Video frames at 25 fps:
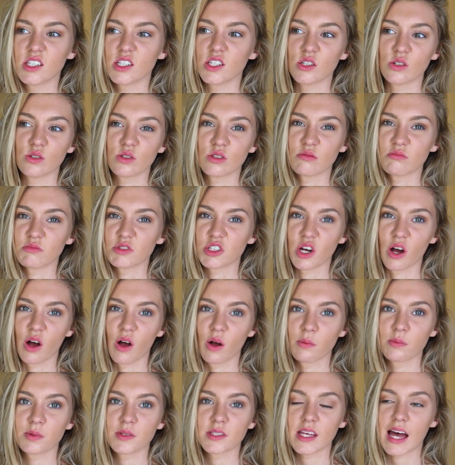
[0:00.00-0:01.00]
do some
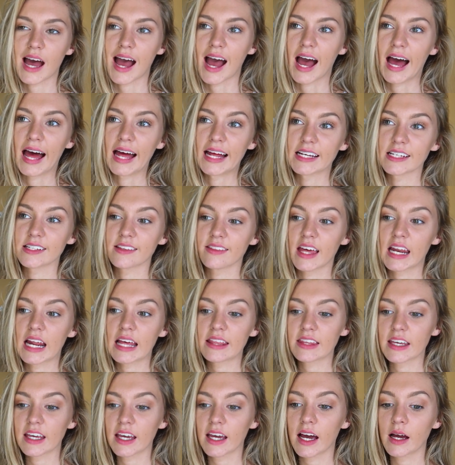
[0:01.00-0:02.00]
jobs, and then
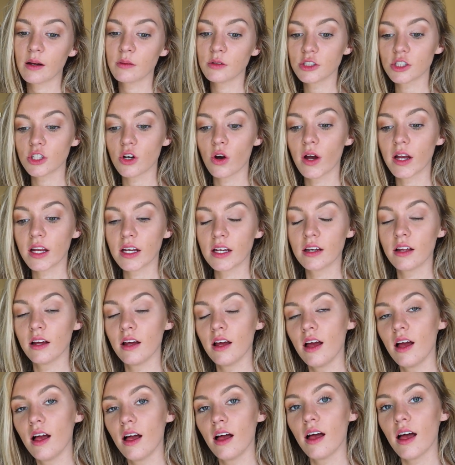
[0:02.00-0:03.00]
I think I will
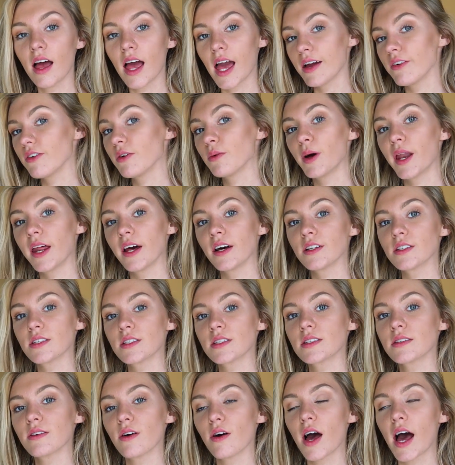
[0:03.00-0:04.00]
join everyone
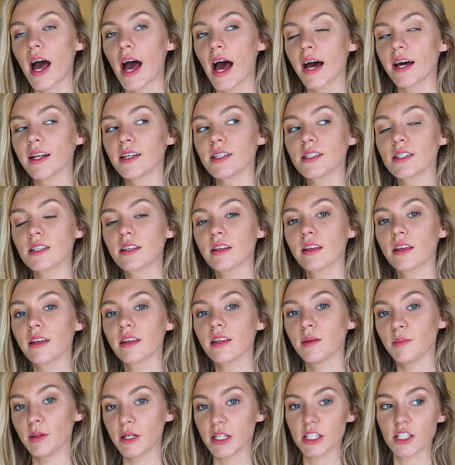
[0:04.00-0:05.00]
else at
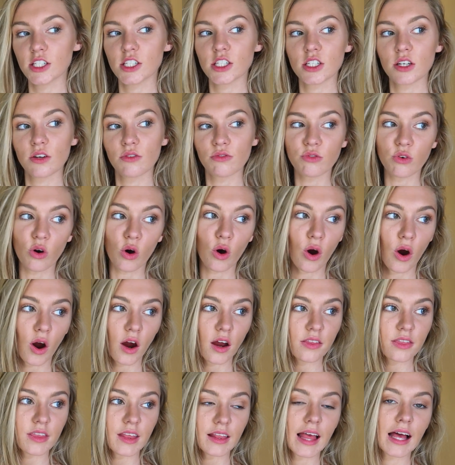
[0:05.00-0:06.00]
the beach
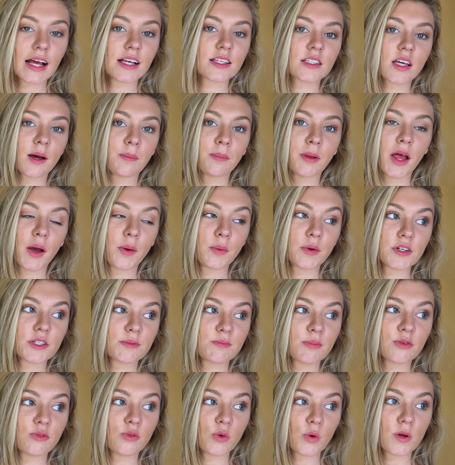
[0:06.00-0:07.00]
for the last couple
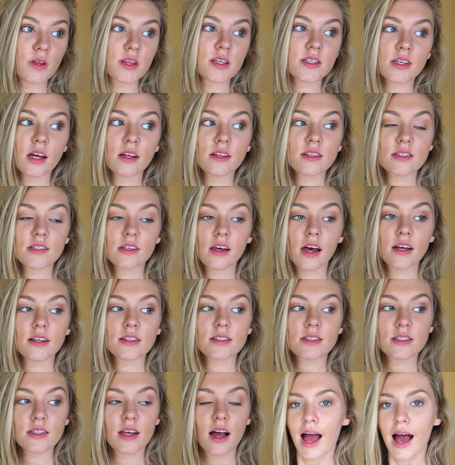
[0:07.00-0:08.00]
hours before the sun
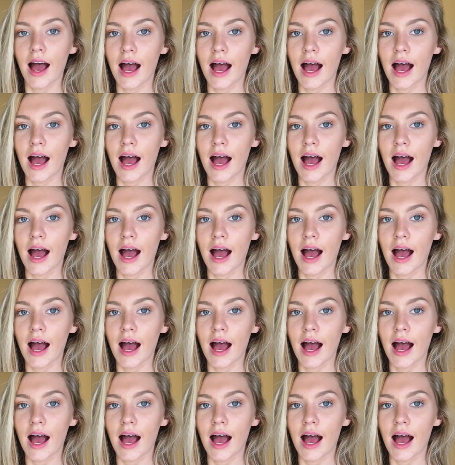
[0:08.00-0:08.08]
sets.